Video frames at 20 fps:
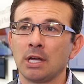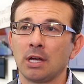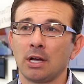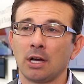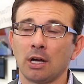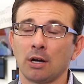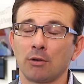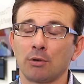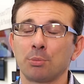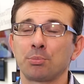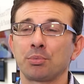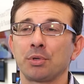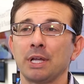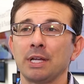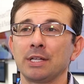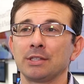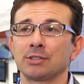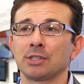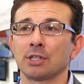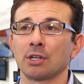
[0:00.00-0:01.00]

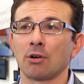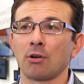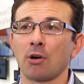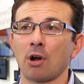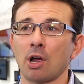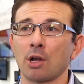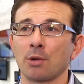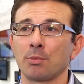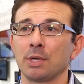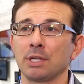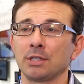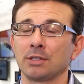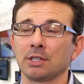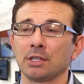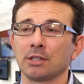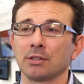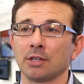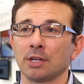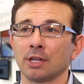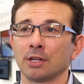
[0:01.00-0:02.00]
replacing or
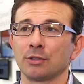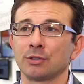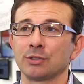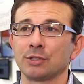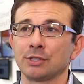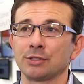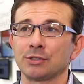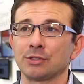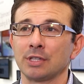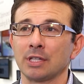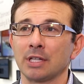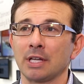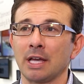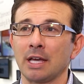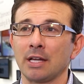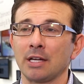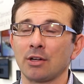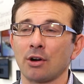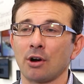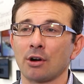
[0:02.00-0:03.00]
augmenting the existing
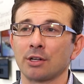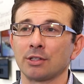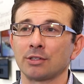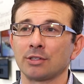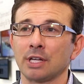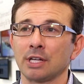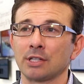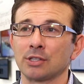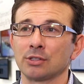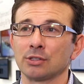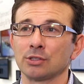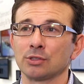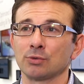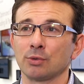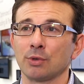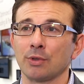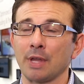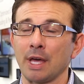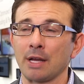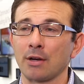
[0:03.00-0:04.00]
head-end architectures
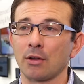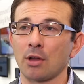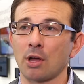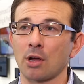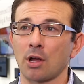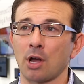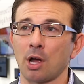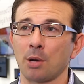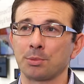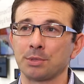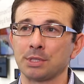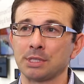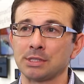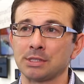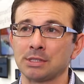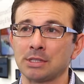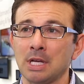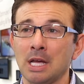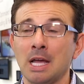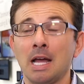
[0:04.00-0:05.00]
with analog
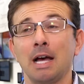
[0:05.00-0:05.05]
optics.